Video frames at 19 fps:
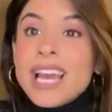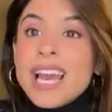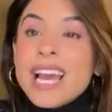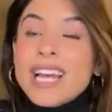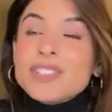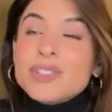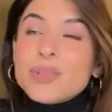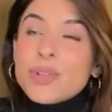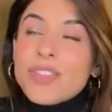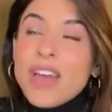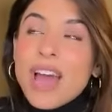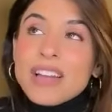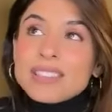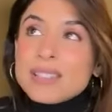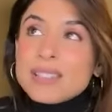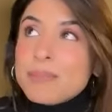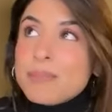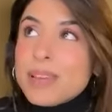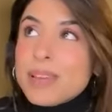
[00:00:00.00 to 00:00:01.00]
and so that
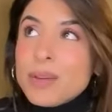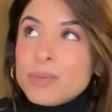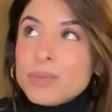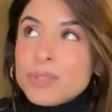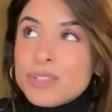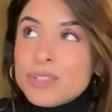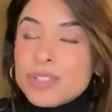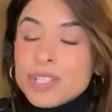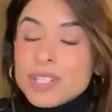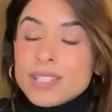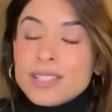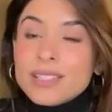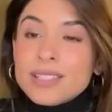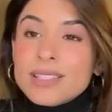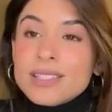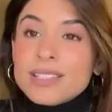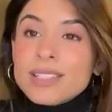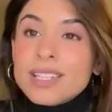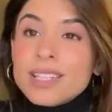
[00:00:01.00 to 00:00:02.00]
to me was
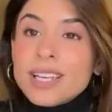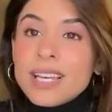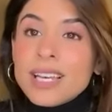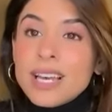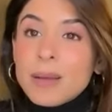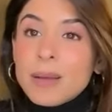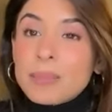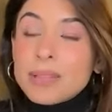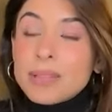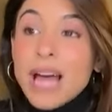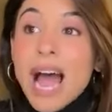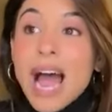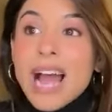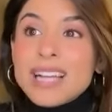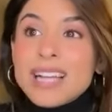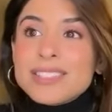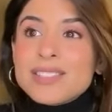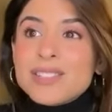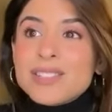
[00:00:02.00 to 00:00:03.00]
just a
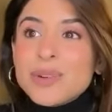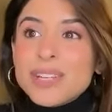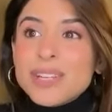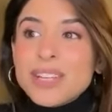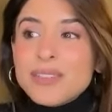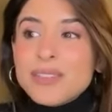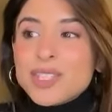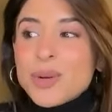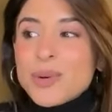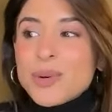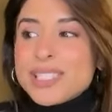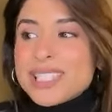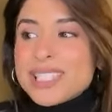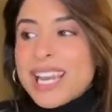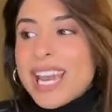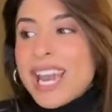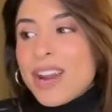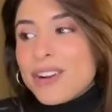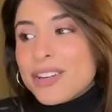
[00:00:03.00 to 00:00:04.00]
blast so even though as a
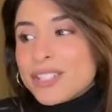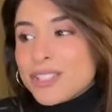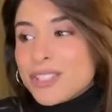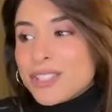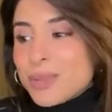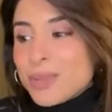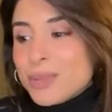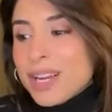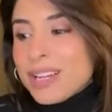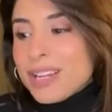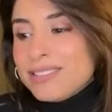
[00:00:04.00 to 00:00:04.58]
character